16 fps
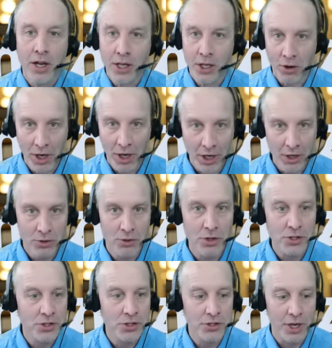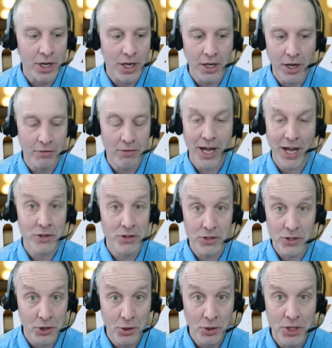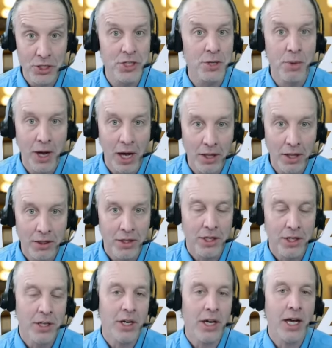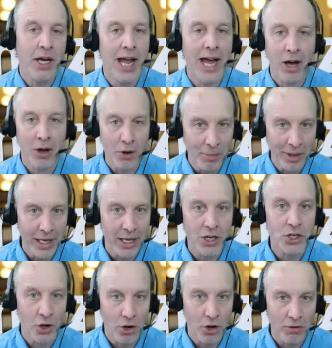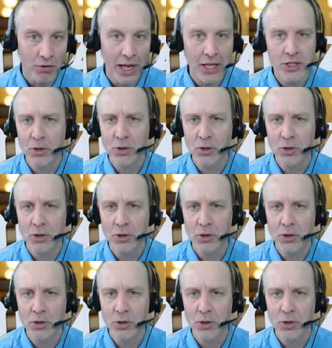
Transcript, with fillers: hundreds of thousands of units a month, and how to manage all that.